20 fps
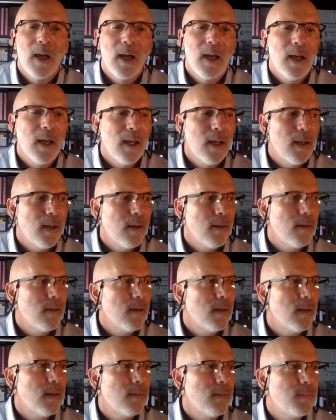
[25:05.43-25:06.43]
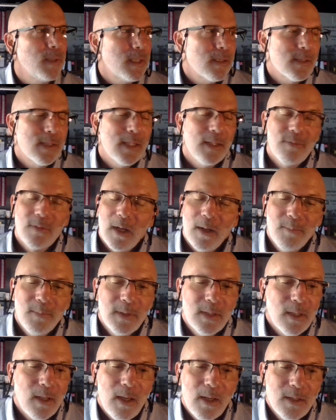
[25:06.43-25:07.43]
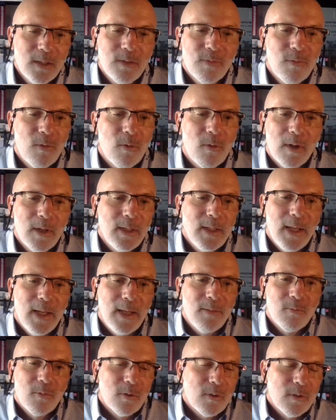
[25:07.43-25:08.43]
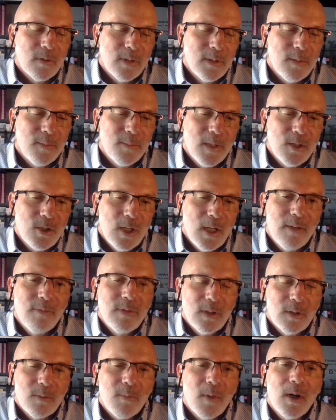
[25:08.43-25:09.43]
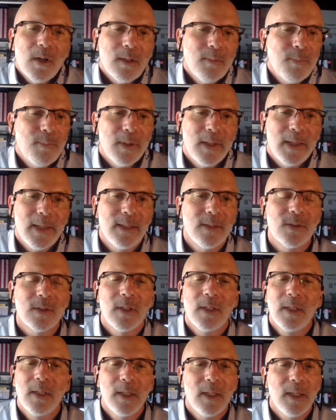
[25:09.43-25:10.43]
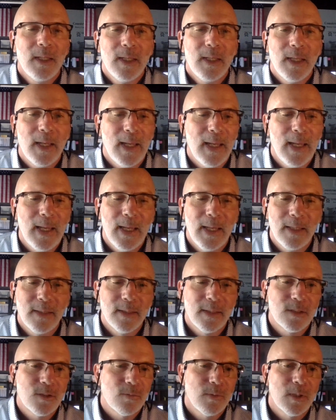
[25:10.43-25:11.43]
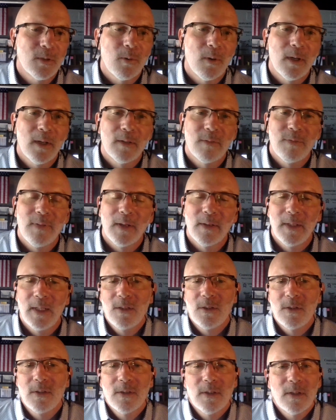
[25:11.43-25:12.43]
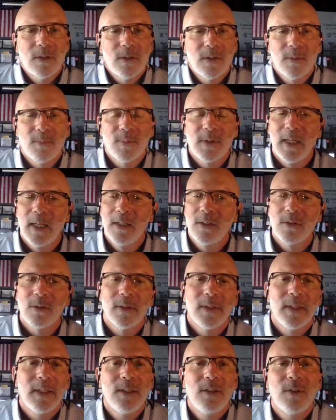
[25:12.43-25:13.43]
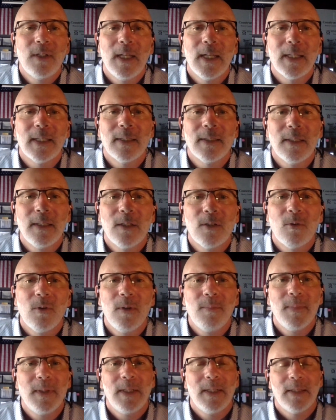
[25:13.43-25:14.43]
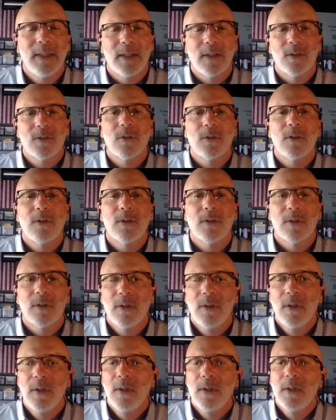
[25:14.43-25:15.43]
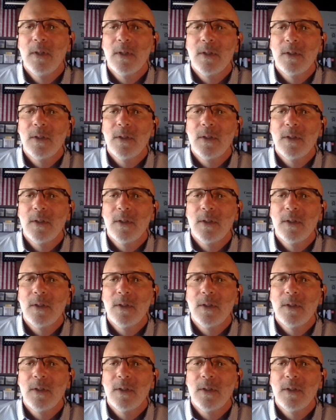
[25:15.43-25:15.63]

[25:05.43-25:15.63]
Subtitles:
because they've come to us for it, and we're in a much heavier marketplace, and it's requiring foundations that are substantial, and then you can't get the equipment in there. So you're